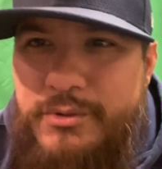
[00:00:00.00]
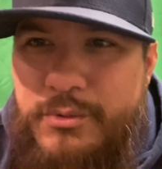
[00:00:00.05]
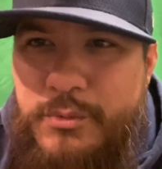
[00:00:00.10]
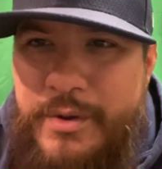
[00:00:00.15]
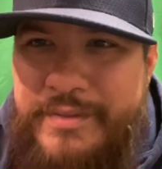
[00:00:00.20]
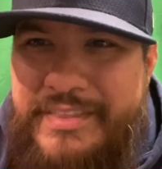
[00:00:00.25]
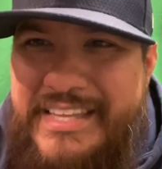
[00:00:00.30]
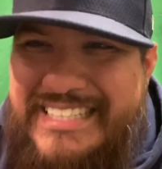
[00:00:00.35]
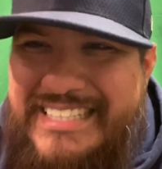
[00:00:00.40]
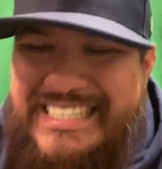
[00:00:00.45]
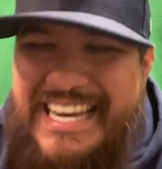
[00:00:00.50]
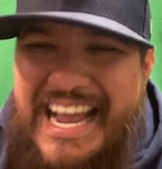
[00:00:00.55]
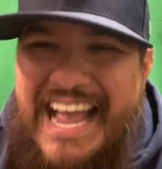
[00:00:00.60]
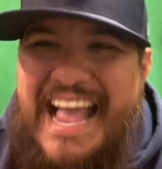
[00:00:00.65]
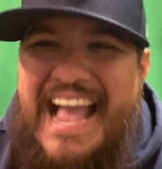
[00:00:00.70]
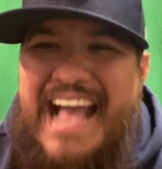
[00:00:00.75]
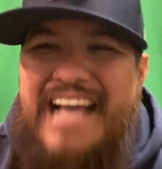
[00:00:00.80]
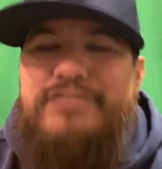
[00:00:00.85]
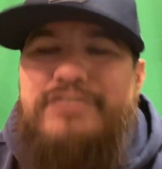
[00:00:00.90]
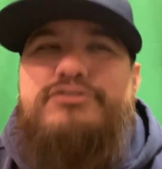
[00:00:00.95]
When this guy
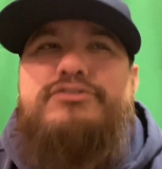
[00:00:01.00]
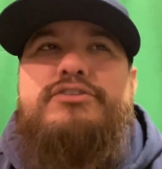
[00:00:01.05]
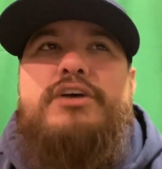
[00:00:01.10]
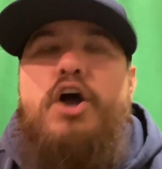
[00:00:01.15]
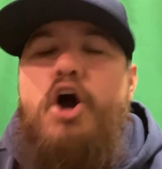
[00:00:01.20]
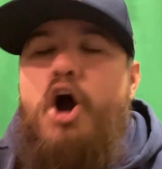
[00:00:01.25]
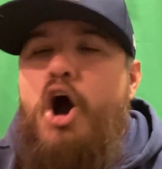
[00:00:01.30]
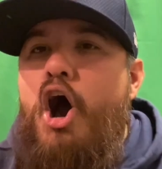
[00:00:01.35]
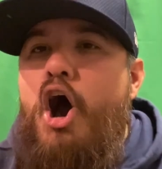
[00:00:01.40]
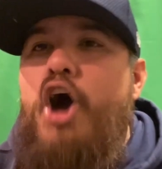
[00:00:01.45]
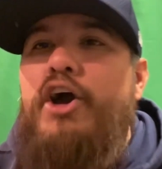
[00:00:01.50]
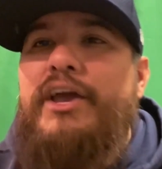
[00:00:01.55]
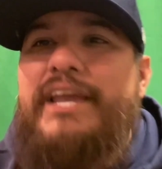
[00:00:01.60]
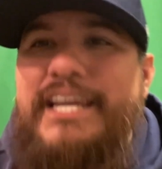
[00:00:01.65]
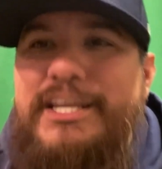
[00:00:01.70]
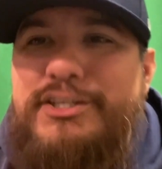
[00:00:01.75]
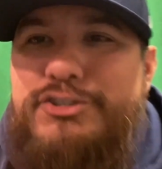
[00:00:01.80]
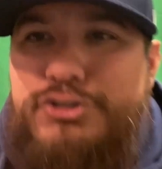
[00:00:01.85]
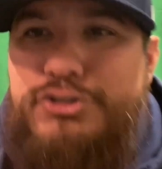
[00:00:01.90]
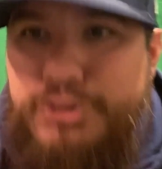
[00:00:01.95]
has, all
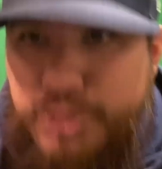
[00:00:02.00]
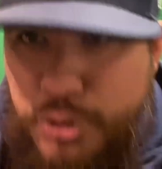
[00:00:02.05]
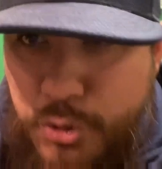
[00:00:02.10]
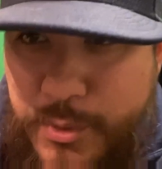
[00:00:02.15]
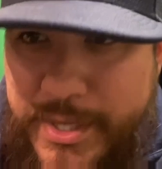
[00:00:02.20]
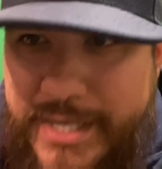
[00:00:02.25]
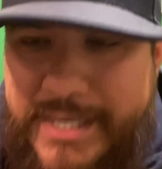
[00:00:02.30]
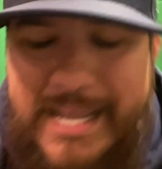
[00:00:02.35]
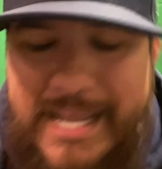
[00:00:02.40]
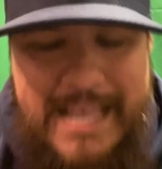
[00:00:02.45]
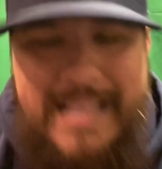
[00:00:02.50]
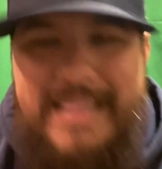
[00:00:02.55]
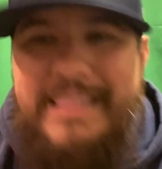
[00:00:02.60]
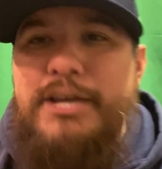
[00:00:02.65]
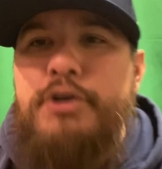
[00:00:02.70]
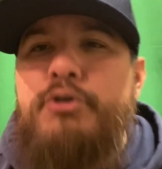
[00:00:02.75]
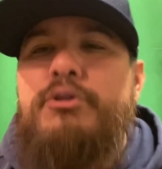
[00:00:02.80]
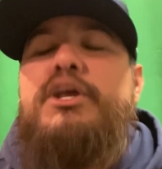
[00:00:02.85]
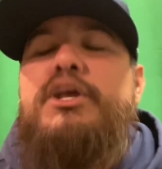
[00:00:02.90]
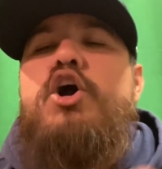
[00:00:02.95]
he's doing,
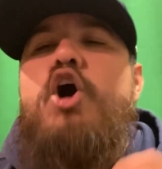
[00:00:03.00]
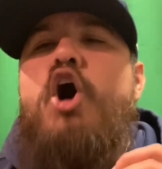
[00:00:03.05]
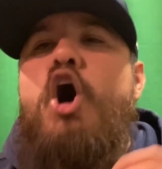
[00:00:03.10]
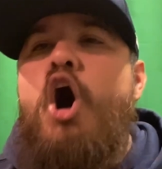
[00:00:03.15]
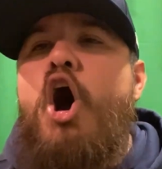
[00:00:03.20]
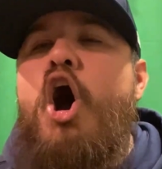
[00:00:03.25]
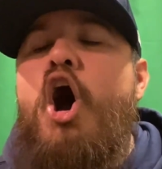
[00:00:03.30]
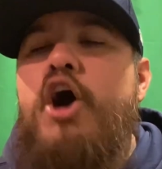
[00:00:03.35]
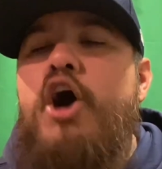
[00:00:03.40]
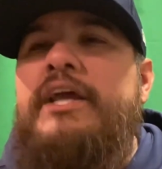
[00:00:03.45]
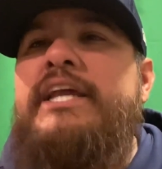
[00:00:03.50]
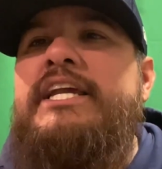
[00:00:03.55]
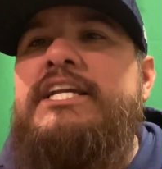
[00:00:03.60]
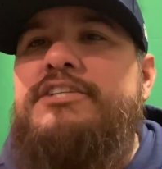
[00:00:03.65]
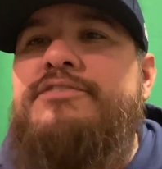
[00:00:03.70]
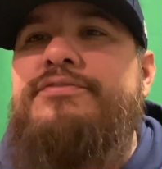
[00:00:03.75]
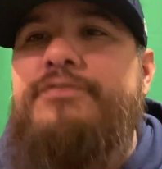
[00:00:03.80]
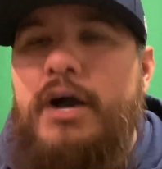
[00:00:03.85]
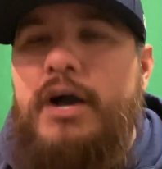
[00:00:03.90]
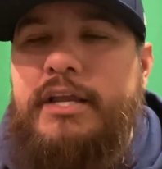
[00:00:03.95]
literally all
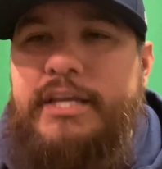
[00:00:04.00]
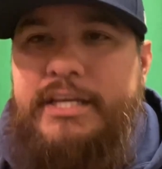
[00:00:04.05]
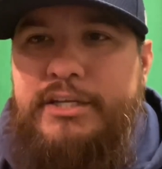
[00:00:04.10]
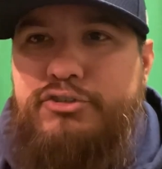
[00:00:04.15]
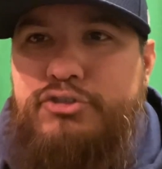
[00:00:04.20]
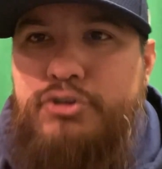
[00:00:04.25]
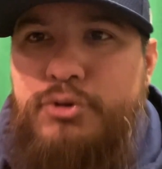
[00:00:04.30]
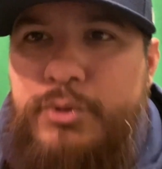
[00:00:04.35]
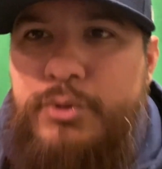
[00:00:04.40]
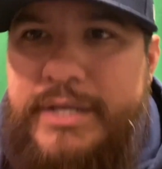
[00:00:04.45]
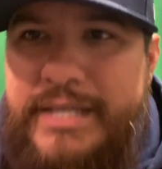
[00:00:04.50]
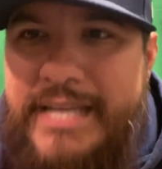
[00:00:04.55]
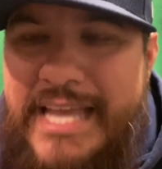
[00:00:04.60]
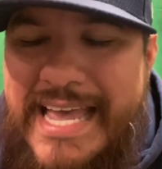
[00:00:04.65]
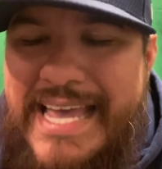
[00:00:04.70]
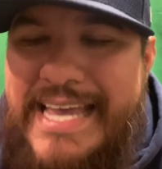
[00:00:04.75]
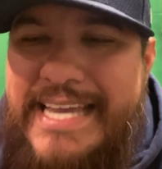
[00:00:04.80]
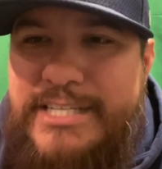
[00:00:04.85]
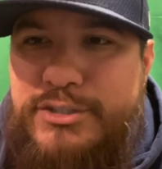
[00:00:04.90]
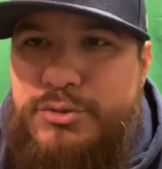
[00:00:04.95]
he's fucking doing
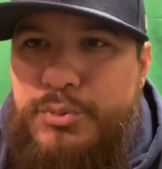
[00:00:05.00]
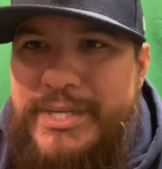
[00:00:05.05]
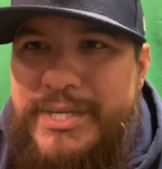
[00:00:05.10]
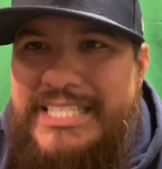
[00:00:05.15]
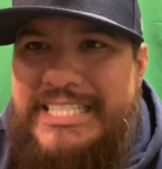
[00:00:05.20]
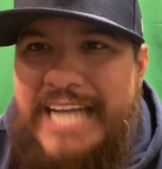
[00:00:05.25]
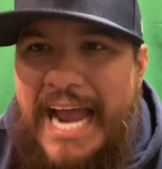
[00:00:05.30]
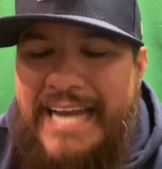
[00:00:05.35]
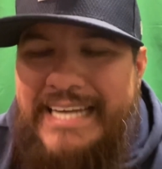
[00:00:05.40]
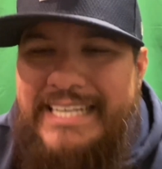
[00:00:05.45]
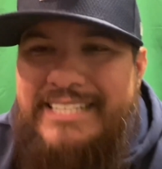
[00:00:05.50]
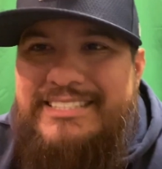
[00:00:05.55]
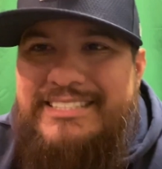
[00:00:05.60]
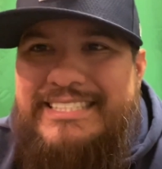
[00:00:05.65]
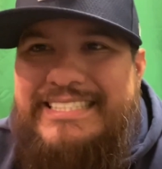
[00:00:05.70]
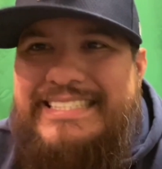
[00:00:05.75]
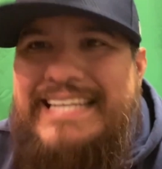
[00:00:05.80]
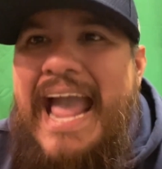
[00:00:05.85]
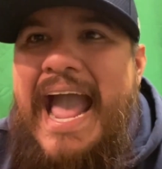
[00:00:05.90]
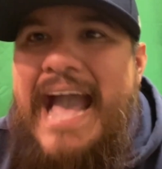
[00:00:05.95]
is reciting
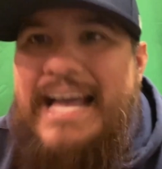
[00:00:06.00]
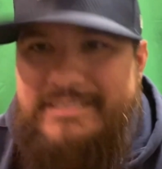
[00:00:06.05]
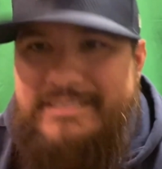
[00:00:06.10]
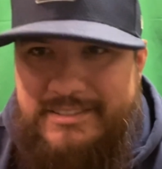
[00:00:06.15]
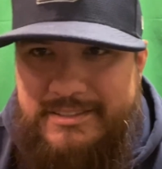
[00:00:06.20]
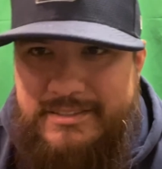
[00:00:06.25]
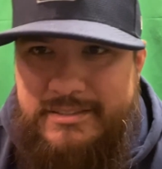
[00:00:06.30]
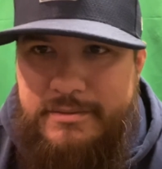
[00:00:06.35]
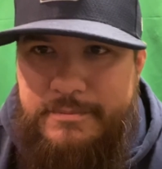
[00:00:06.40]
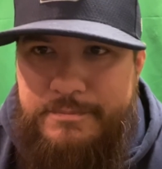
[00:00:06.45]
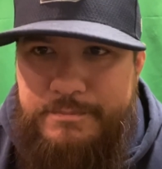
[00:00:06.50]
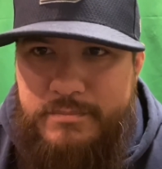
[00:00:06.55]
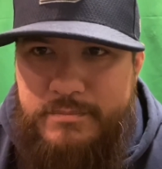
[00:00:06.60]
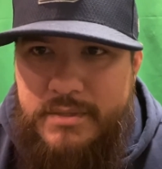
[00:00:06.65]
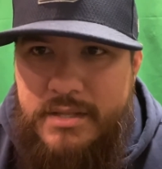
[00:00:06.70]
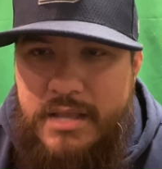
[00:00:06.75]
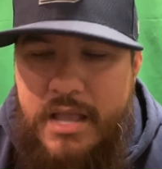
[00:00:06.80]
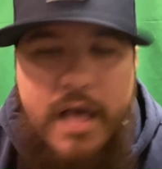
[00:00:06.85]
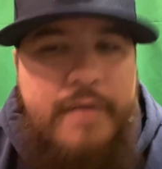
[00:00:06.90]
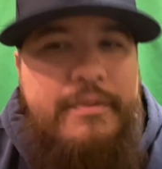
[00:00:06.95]
stats.
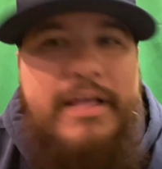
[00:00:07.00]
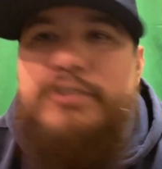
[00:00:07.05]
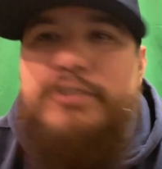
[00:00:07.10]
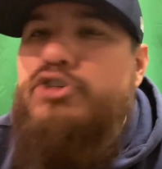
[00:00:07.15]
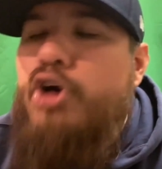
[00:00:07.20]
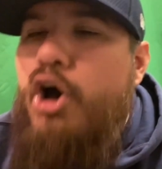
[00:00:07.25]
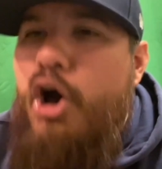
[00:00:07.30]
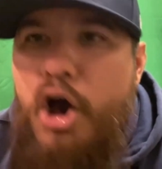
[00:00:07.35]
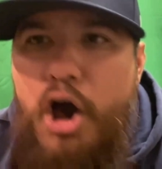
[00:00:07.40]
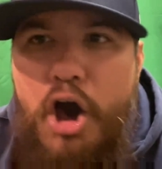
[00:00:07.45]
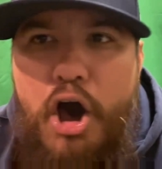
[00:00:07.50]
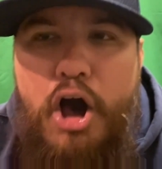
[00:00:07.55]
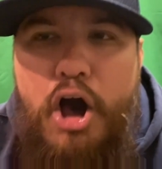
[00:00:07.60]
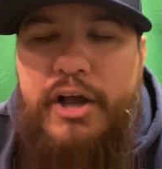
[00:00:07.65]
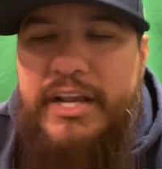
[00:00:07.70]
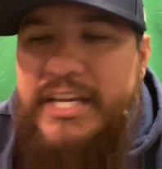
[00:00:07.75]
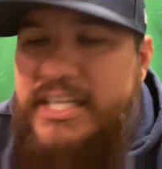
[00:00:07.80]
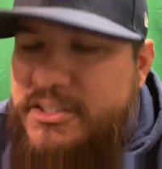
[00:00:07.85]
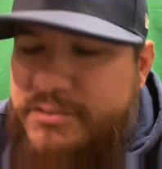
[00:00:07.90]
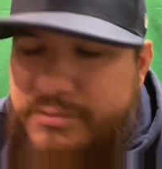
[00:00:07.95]
That's all
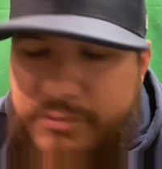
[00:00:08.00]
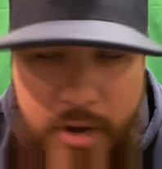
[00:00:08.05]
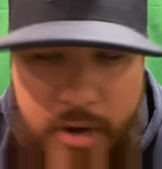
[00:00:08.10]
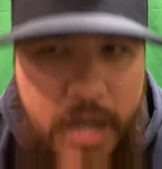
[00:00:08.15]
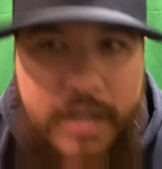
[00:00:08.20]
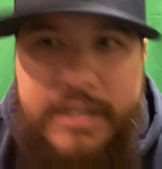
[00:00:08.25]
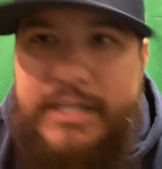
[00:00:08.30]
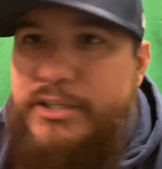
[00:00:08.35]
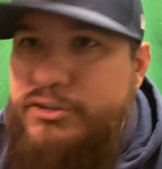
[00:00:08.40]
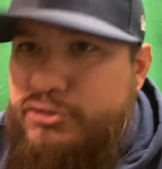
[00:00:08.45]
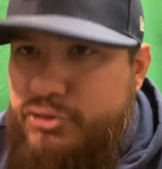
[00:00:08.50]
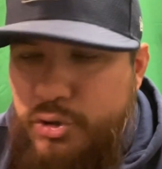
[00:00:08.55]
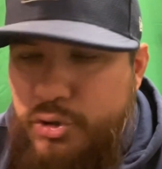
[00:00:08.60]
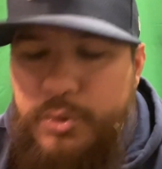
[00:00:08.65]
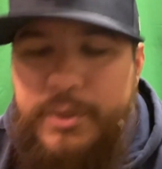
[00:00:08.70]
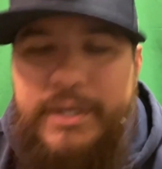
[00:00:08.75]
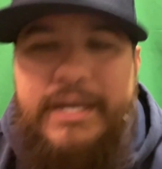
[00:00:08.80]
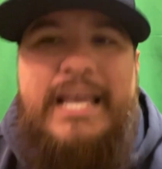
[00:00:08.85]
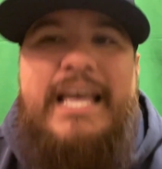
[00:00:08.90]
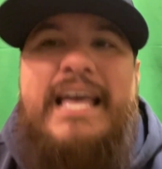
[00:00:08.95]
he's fucking
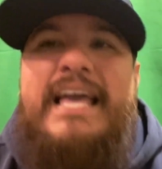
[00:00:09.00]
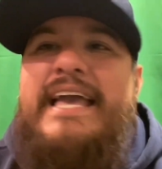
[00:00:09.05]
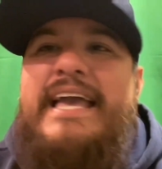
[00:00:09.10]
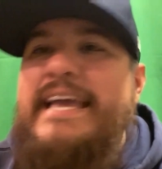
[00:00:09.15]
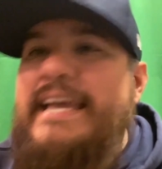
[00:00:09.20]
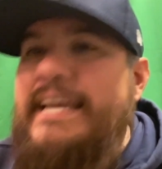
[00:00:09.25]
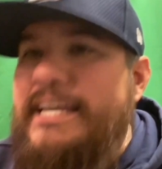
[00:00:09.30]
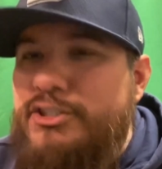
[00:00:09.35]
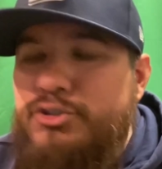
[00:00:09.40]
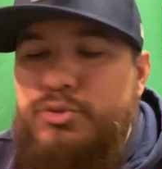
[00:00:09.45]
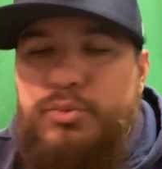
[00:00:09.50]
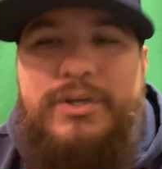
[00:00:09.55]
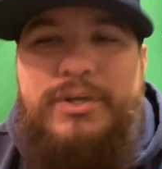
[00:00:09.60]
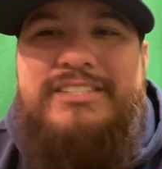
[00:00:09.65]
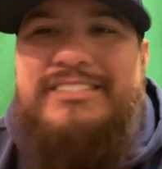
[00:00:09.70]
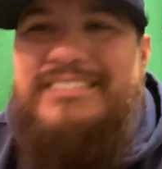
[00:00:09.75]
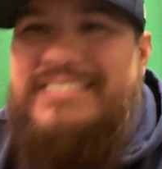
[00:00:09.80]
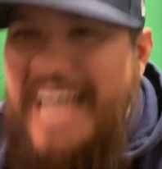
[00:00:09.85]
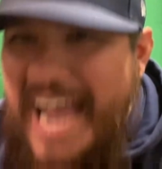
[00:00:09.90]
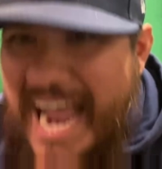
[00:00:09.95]
doing is
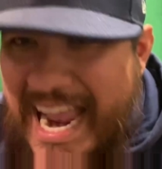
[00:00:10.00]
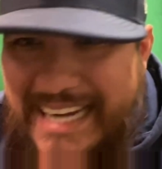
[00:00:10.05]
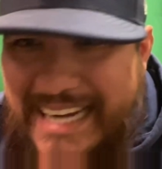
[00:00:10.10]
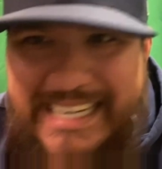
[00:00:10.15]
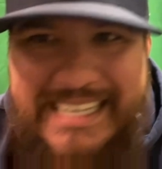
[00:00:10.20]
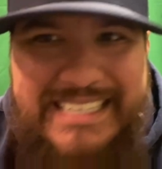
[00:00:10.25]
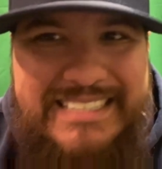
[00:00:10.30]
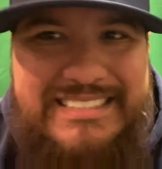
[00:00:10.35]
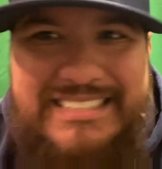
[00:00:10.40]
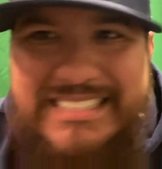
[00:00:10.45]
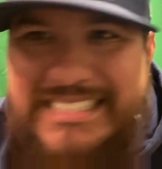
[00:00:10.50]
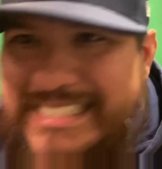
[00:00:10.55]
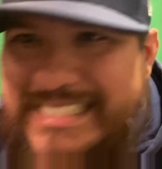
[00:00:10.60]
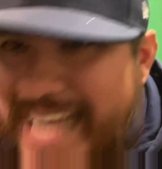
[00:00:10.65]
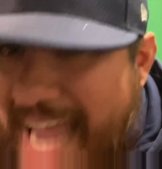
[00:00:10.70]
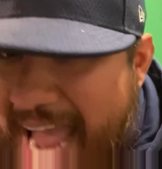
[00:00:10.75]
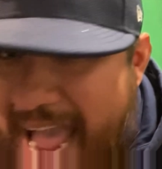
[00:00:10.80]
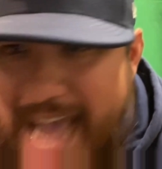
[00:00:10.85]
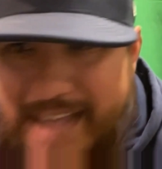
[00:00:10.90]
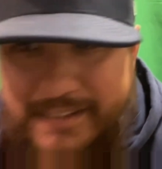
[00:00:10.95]
reciting
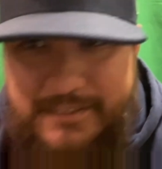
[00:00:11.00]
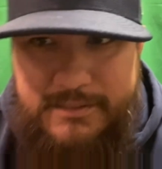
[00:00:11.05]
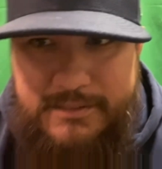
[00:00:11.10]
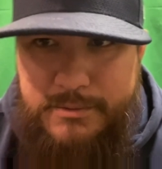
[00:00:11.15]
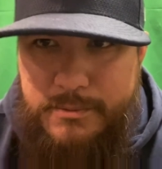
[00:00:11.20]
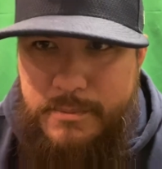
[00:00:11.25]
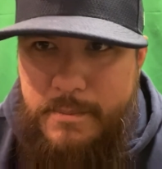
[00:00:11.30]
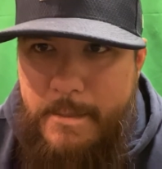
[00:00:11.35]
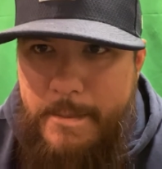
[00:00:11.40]
stats.